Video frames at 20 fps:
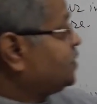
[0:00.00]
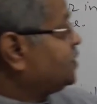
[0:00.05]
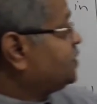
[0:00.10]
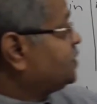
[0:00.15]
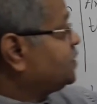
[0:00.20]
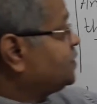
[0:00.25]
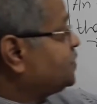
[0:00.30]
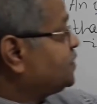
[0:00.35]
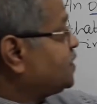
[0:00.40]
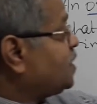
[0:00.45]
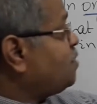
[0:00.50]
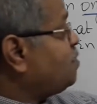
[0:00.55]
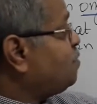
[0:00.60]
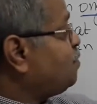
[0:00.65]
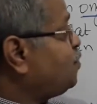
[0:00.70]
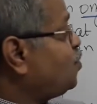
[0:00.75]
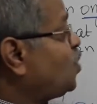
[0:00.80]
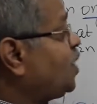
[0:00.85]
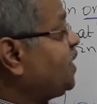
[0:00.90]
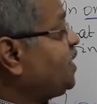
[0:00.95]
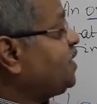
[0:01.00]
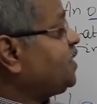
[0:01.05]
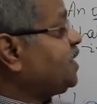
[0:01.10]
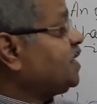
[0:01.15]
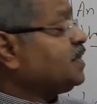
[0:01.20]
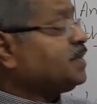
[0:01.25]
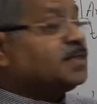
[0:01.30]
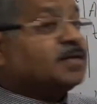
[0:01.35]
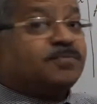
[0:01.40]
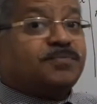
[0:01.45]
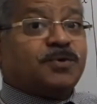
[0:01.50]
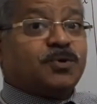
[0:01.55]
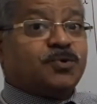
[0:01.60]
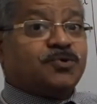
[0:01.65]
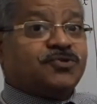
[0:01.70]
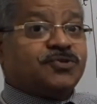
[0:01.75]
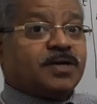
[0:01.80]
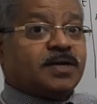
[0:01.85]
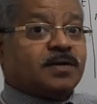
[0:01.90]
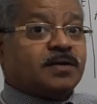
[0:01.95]
Some point in the
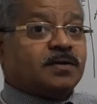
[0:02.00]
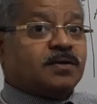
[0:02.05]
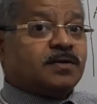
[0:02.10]
future.